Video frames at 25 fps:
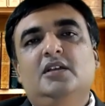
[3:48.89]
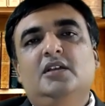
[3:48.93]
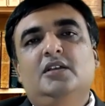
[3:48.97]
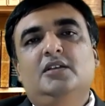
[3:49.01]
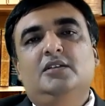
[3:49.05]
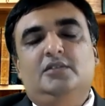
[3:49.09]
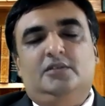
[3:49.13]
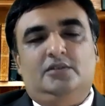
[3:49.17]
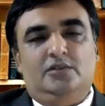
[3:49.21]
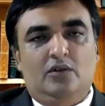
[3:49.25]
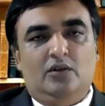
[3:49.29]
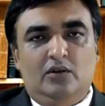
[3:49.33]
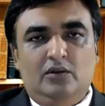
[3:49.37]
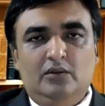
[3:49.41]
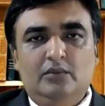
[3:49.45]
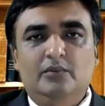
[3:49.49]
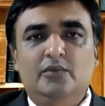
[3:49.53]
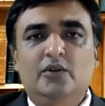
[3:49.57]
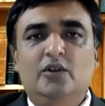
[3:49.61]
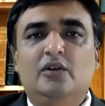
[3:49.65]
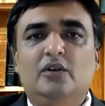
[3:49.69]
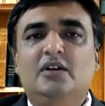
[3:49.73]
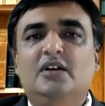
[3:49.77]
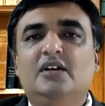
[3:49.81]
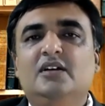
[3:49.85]

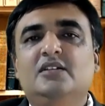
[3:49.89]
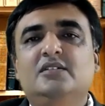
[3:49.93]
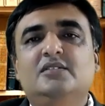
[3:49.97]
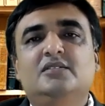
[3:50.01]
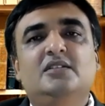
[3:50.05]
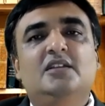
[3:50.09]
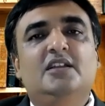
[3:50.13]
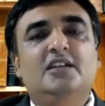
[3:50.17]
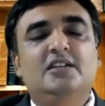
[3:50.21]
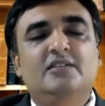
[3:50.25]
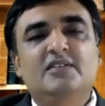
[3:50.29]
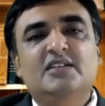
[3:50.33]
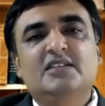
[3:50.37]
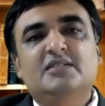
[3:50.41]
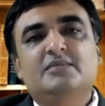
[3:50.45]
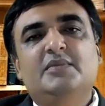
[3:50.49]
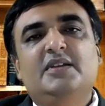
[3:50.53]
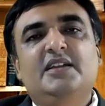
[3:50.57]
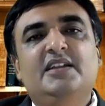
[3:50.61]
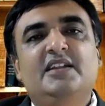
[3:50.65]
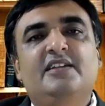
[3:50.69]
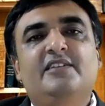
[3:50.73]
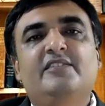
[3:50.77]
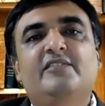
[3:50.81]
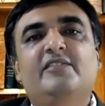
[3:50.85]
stockbrokers, investment
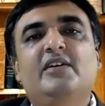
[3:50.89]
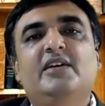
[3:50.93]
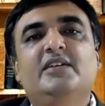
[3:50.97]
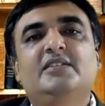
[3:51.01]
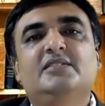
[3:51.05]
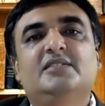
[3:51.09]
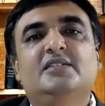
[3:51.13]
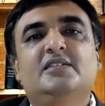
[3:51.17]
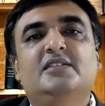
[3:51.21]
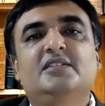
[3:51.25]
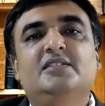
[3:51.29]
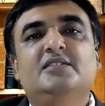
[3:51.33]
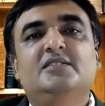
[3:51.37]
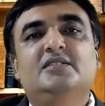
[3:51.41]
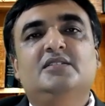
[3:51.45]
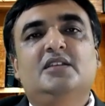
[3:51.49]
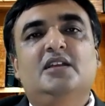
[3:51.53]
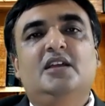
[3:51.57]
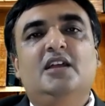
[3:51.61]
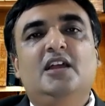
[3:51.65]
advisories,